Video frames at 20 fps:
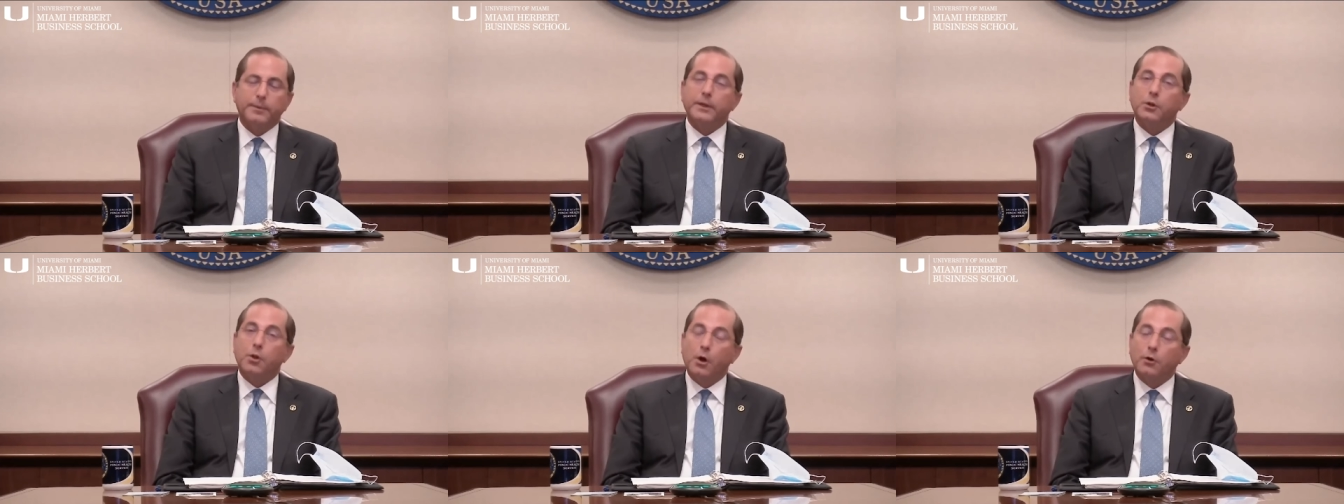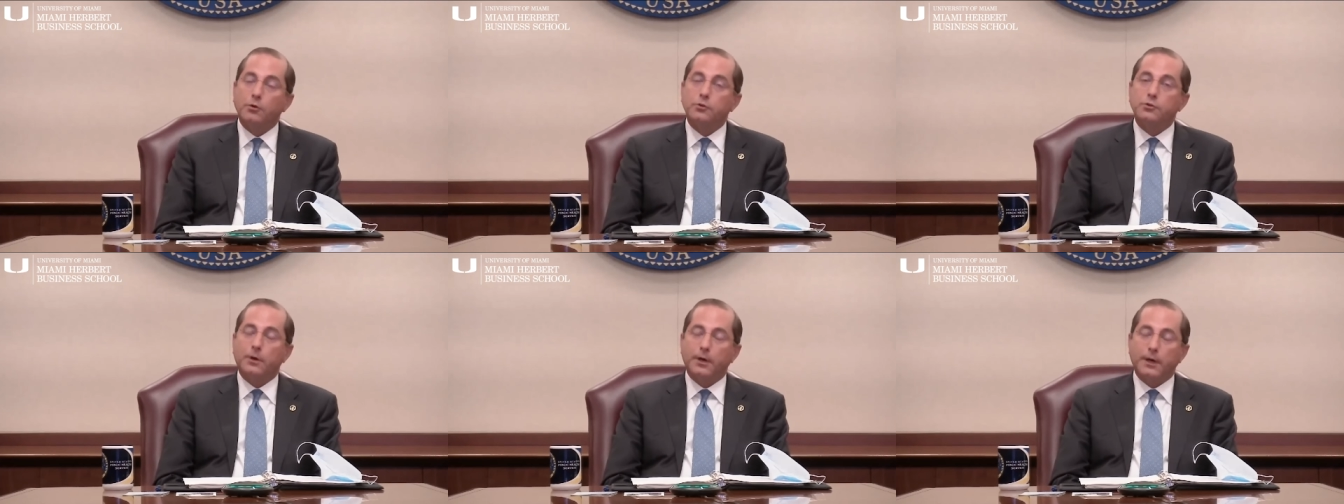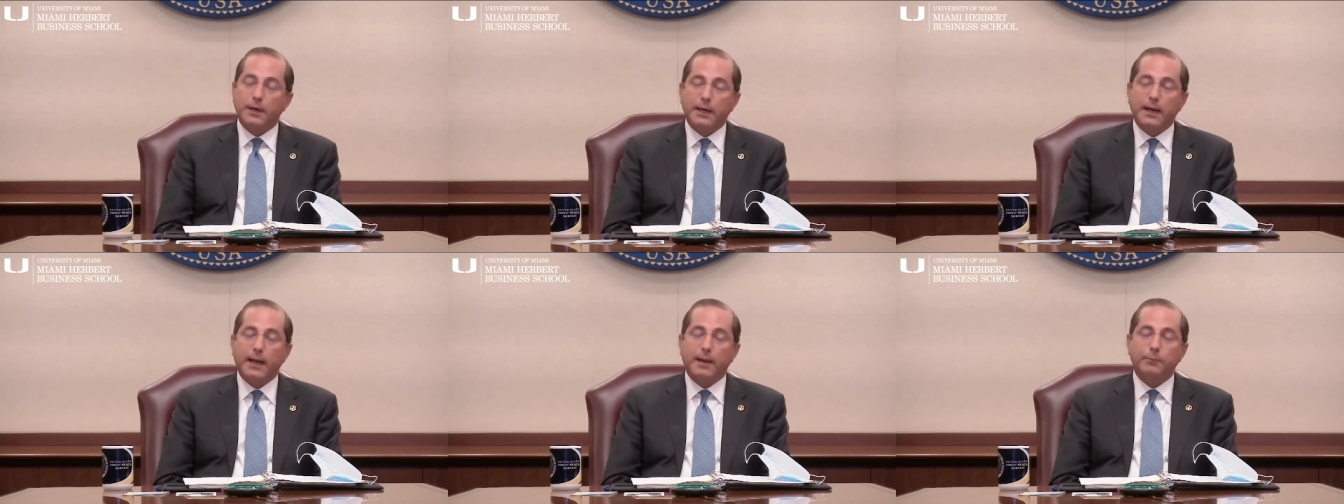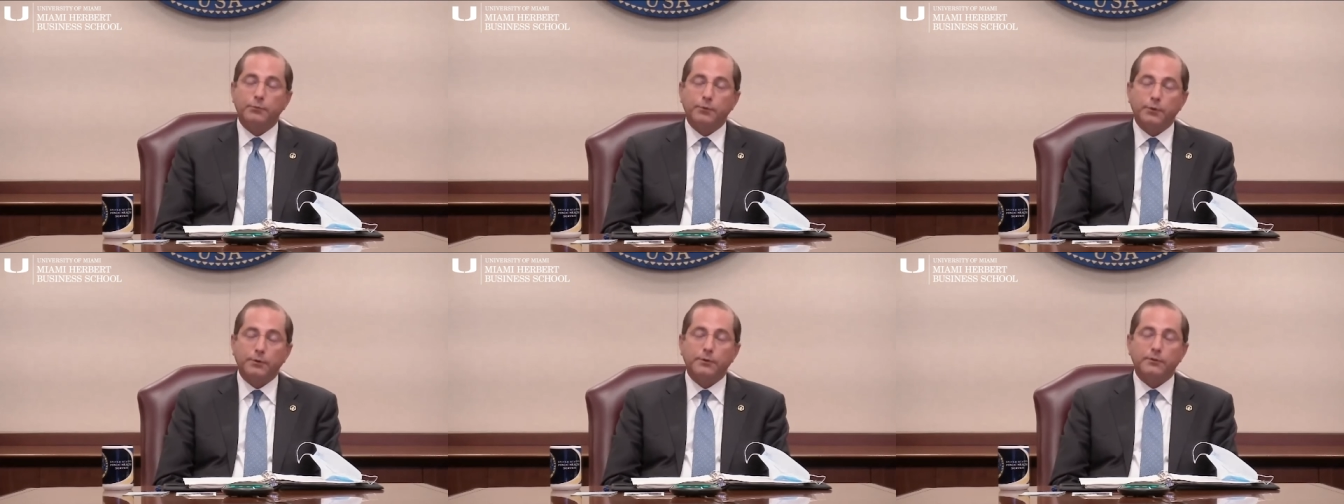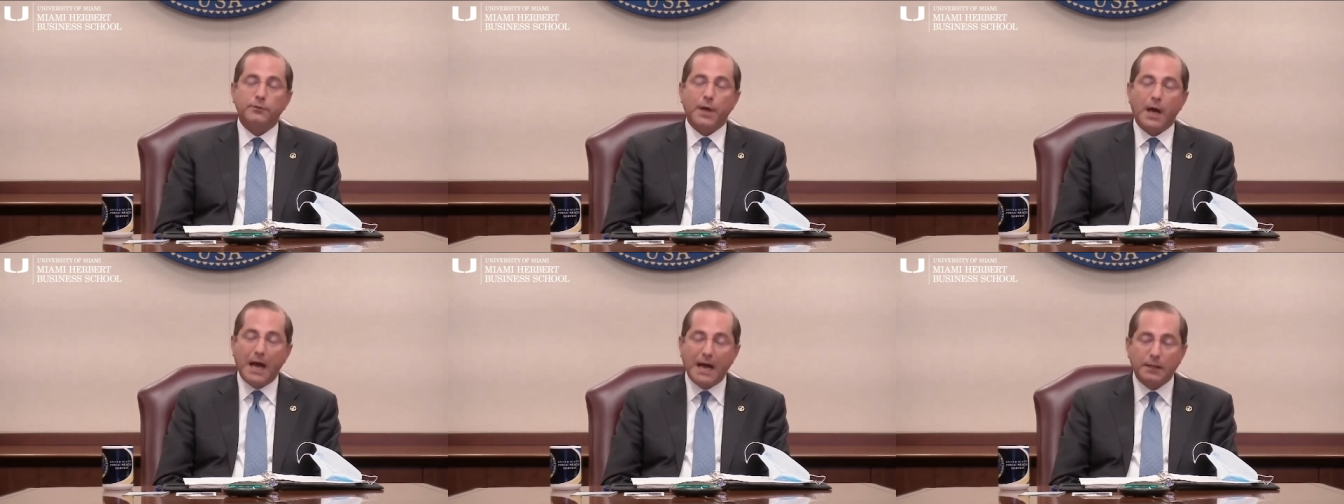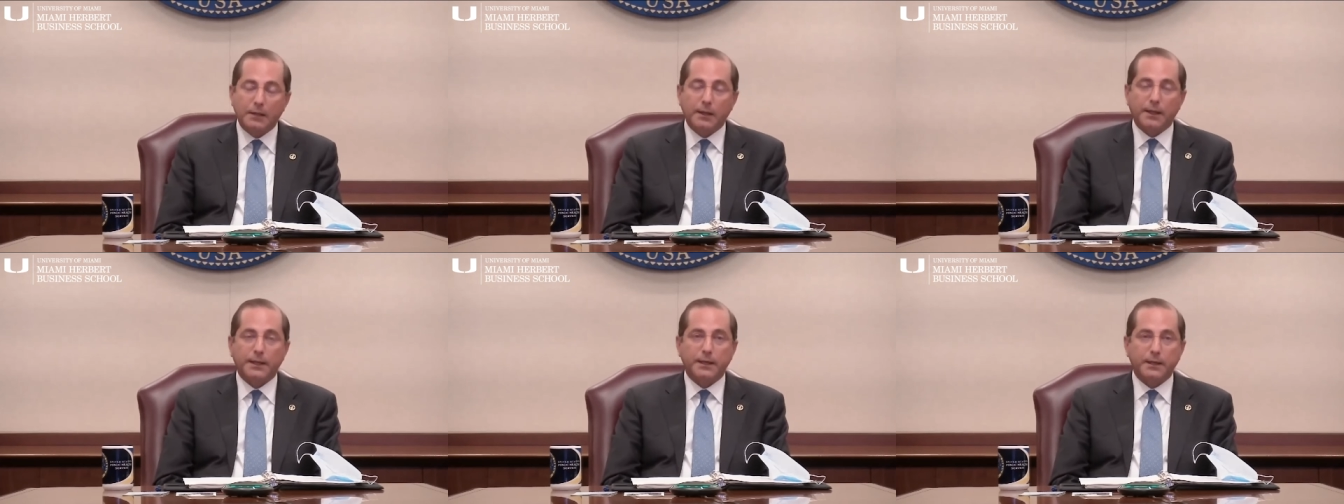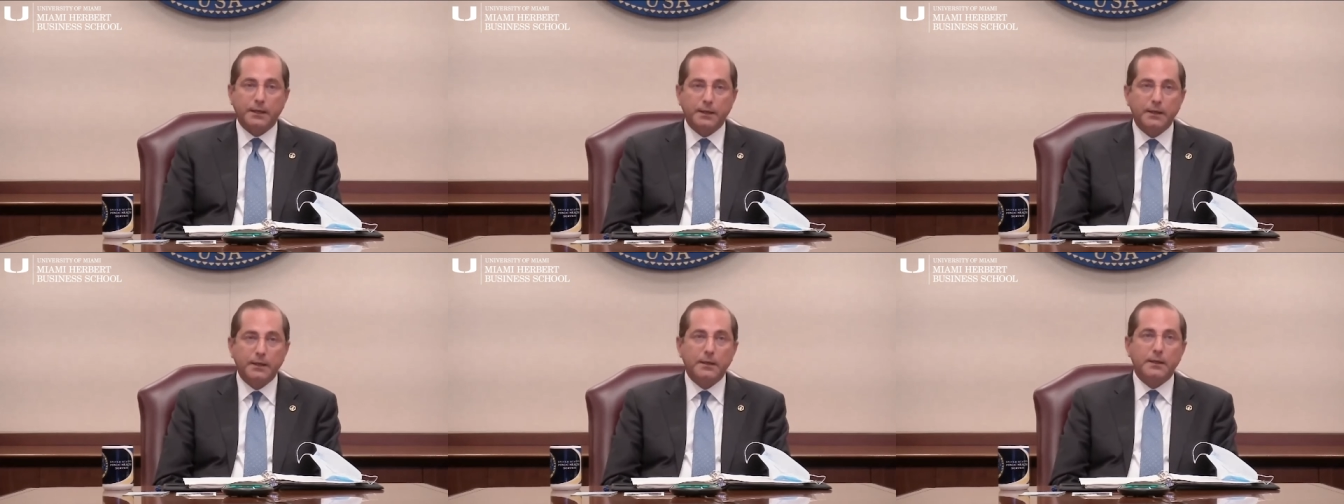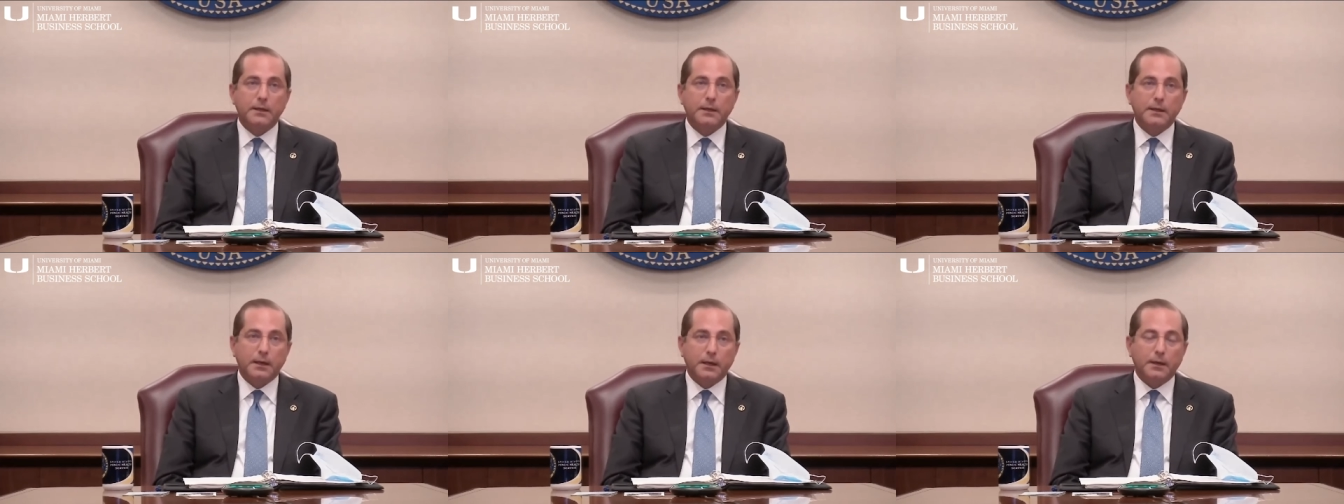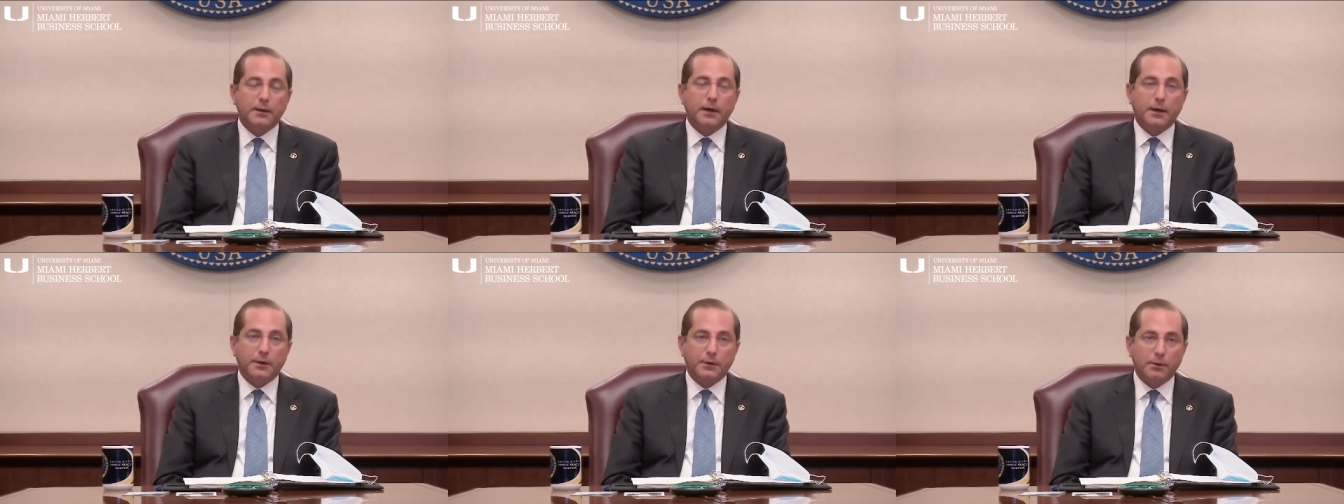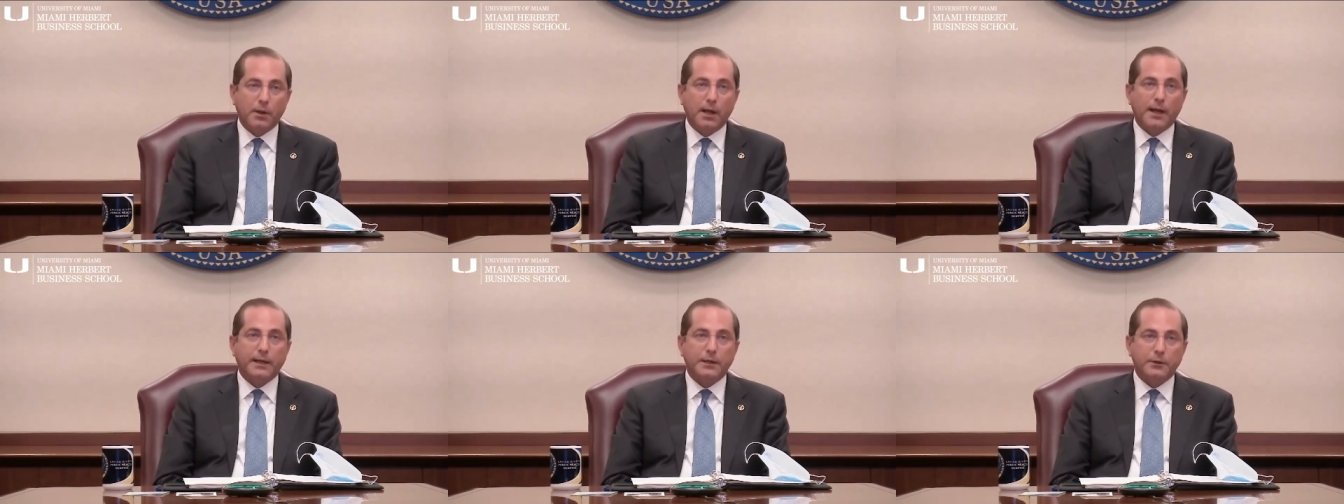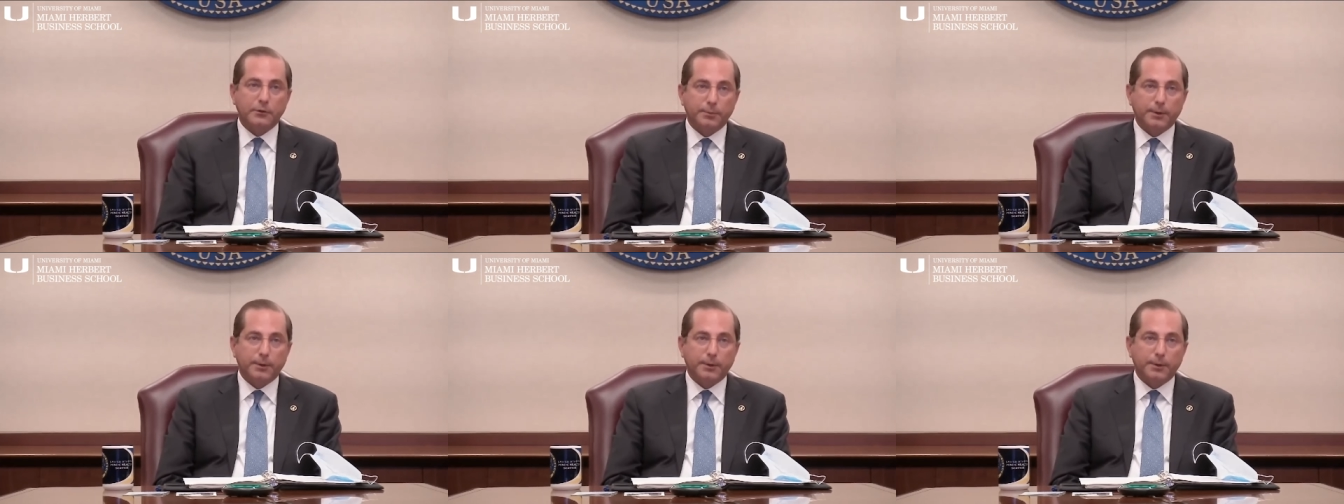a long journey to absolutely highlighted underlying